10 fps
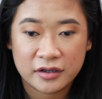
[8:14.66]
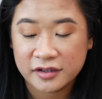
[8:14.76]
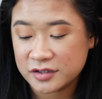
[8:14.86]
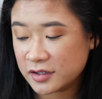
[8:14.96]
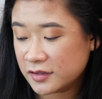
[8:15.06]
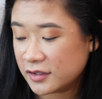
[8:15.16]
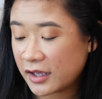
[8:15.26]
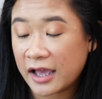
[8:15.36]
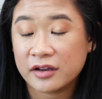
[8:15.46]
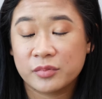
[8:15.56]
his,
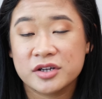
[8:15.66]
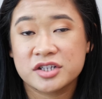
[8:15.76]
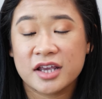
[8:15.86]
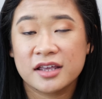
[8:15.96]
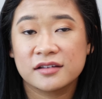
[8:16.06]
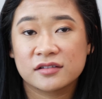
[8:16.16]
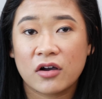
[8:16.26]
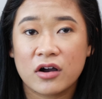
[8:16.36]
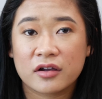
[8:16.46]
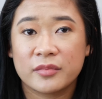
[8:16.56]
I appreciate his
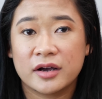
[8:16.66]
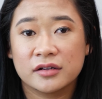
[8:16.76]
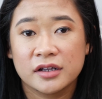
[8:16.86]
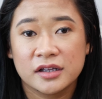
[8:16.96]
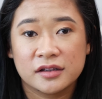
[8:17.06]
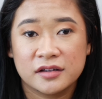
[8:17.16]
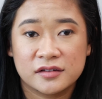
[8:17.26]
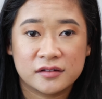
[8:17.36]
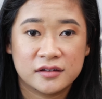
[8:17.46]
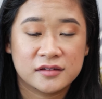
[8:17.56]
talk about
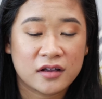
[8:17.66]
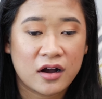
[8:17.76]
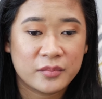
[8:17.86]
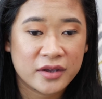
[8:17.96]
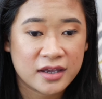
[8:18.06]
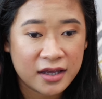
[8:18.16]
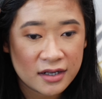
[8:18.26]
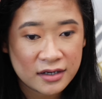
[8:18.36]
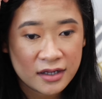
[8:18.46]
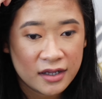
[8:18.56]
this this topic
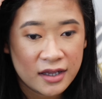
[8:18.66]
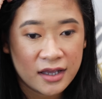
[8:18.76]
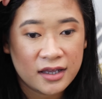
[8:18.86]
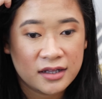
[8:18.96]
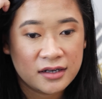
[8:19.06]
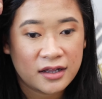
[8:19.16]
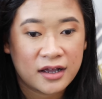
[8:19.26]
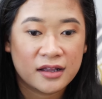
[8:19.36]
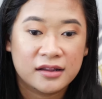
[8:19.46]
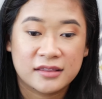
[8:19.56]
and and
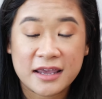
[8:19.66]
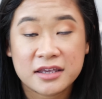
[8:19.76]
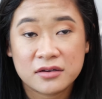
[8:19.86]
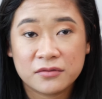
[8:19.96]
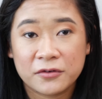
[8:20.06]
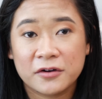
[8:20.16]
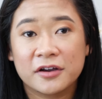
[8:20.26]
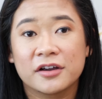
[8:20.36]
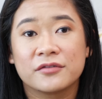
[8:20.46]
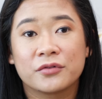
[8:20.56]
thank you
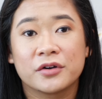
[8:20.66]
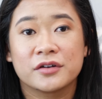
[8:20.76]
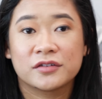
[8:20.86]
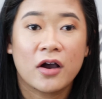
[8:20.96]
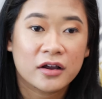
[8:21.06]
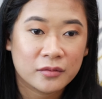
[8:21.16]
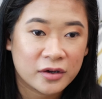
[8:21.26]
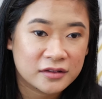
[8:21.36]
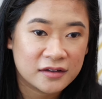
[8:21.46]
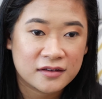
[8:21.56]
for for talking
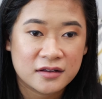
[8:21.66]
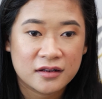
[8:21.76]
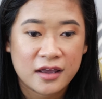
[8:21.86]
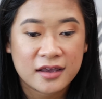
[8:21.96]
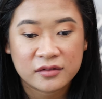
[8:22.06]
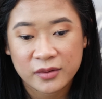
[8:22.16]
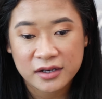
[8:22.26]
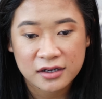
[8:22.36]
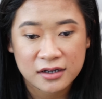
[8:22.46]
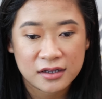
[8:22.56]
about this and
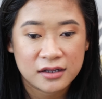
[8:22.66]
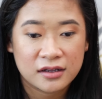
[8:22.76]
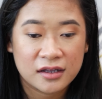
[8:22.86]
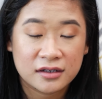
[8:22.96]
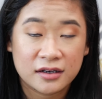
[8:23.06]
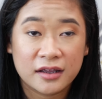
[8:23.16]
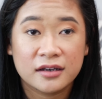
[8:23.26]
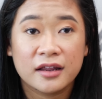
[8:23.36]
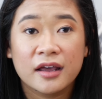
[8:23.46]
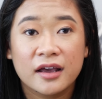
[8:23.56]
explaining it and
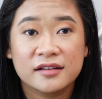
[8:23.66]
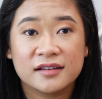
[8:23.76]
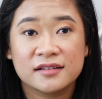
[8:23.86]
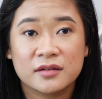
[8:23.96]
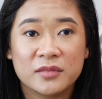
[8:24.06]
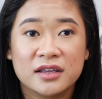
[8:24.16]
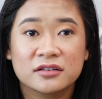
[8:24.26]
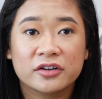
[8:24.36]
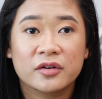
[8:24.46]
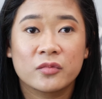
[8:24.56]
and assisting me
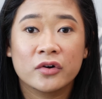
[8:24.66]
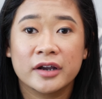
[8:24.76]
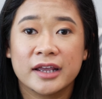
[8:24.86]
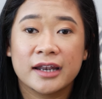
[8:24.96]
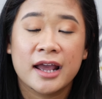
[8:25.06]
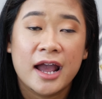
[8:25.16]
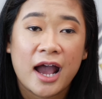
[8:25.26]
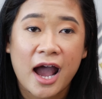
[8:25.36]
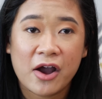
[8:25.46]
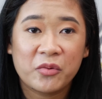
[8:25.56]
in learning more and
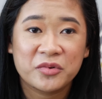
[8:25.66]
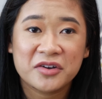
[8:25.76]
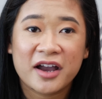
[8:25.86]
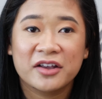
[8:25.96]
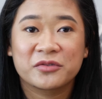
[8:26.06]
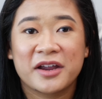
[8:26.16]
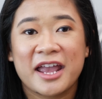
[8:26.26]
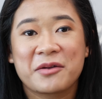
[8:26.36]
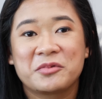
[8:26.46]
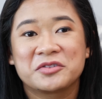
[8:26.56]
I hope you guys were
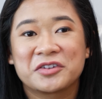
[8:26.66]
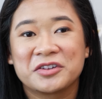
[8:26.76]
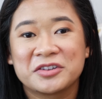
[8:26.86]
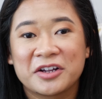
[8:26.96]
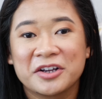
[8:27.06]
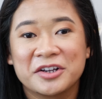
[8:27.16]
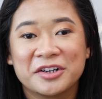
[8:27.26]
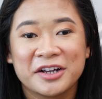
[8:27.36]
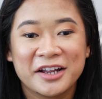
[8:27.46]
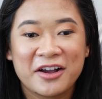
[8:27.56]
able to
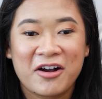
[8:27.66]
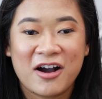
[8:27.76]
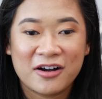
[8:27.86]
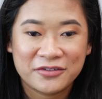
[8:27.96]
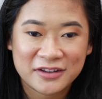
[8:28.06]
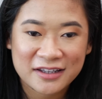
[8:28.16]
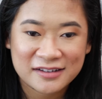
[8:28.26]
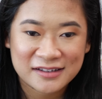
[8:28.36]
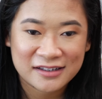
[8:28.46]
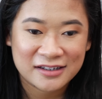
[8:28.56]
learn off of
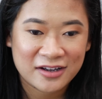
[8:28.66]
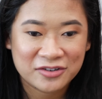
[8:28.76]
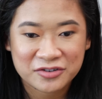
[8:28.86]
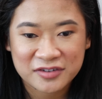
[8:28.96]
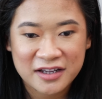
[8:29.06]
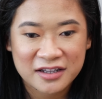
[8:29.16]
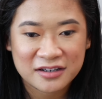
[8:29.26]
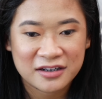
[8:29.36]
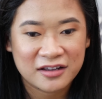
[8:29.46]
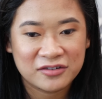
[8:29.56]
this and
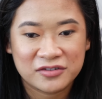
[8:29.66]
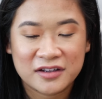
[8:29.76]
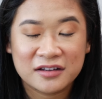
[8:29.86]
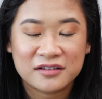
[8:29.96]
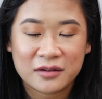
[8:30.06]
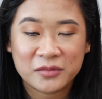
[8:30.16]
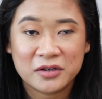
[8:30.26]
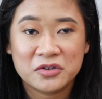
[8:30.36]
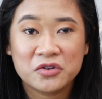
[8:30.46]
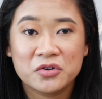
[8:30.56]
understand understand
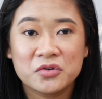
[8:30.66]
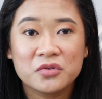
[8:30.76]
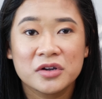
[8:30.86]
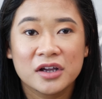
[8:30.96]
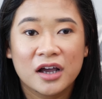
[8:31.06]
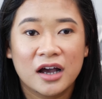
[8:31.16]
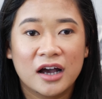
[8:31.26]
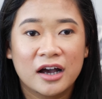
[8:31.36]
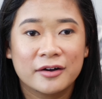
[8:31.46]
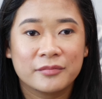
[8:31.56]
something new
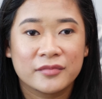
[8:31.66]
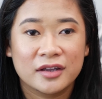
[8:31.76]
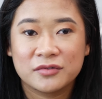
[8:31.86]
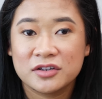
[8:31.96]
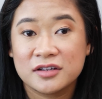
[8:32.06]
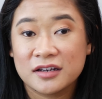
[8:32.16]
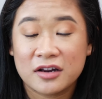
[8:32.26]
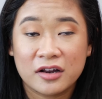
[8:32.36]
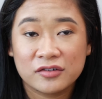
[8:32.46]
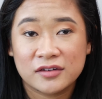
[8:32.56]
um, if you
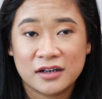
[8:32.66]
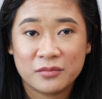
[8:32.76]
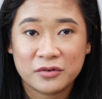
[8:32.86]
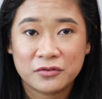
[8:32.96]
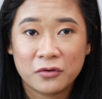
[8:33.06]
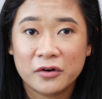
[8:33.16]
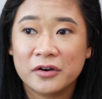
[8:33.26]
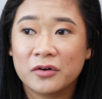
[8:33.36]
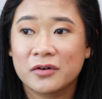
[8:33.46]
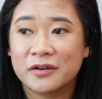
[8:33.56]
didn't understand it
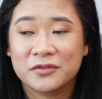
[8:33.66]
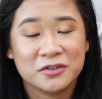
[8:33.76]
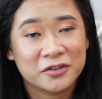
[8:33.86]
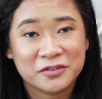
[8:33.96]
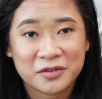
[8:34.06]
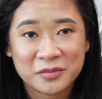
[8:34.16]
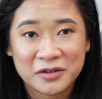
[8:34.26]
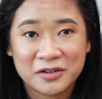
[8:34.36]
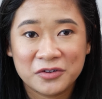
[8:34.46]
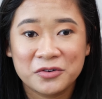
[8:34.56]
before or if you learned
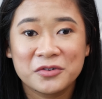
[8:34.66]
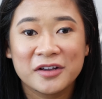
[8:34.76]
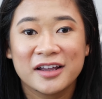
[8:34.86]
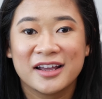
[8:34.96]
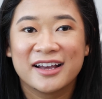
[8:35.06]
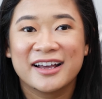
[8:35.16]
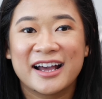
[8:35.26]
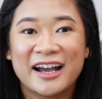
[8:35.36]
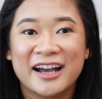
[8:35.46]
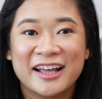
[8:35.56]
something new
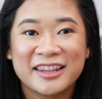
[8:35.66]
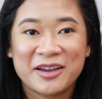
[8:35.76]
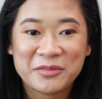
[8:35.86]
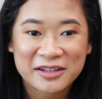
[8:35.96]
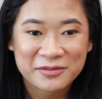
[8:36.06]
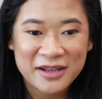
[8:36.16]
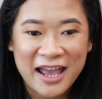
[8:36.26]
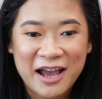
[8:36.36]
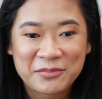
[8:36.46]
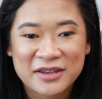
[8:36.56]
uh, that makes me
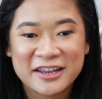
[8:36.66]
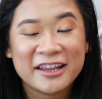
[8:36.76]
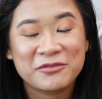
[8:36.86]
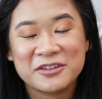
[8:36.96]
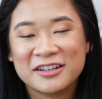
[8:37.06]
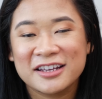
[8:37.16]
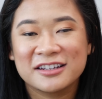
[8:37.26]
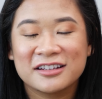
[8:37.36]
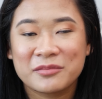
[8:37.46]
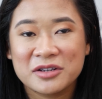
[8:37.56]
happy. If you
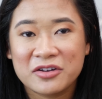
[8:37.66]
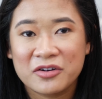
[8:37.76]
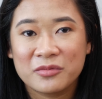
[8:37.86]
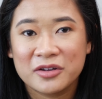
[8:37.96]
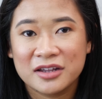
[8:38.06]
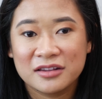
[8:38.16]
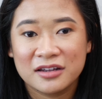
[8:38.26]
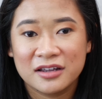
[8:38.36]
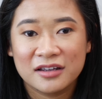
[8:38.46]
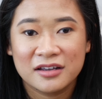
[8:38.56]
did, let me know in
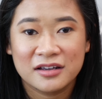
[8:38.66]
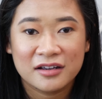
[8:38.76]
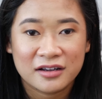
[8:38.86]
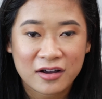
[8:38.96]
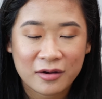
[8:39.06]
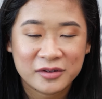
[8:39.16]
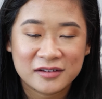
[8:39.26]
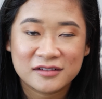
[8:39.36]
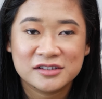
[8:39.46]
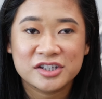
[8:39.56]
the
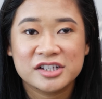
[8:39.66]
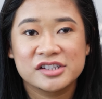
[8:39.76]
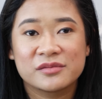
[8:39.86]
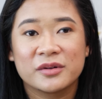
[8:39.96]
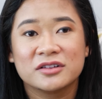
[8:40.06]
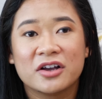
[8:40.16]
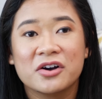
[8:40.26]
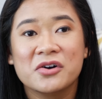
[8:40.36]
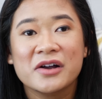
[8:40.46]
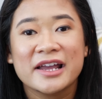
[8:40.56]
comments and suggestions
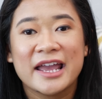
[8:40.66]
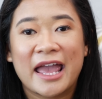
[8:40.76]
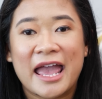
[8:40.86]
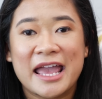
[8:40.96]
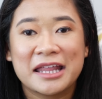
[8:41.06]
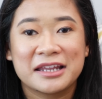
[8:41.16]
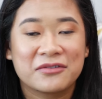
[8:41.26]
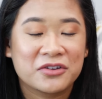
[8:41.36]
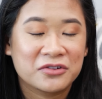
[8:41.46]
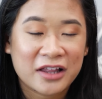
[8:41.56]
below. And
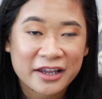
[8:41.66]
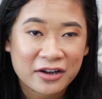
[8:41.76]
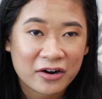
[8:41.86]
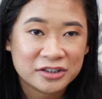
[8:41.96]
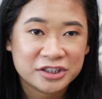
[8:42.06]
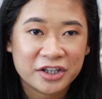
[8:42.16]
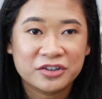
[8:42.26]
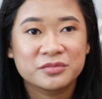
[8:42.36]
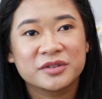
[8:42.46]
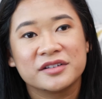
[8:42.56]
if you like our
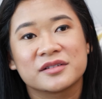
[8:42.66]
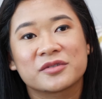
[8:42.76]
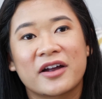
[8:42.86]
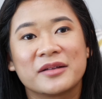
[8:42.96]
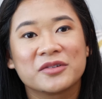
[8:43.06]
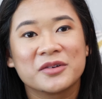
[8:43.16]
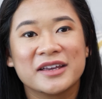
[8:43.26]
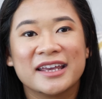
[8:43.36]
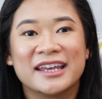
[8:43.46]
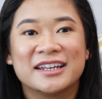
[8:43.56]
channel, please subscribe to
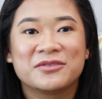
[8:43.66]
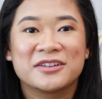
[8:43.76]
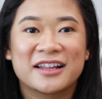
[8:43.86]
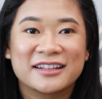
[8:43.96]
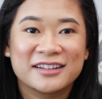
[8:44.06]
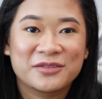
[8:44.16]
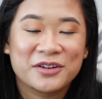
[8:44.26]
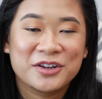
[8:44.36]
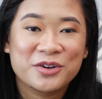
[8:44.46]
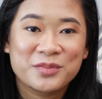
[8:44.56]
it. And if you like this
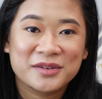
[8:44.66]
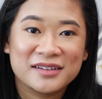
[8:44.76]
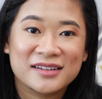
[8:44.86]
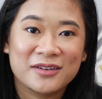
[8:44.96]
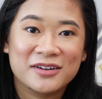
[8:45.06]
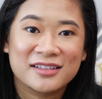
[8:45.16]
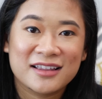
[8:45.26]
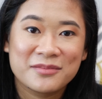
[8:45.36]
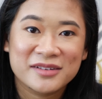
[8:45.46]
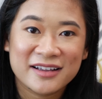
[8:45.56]
video, please give it a
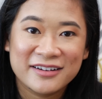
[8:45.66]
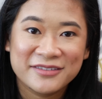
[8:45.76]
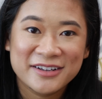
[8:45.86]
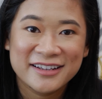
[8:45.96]
thumbs up.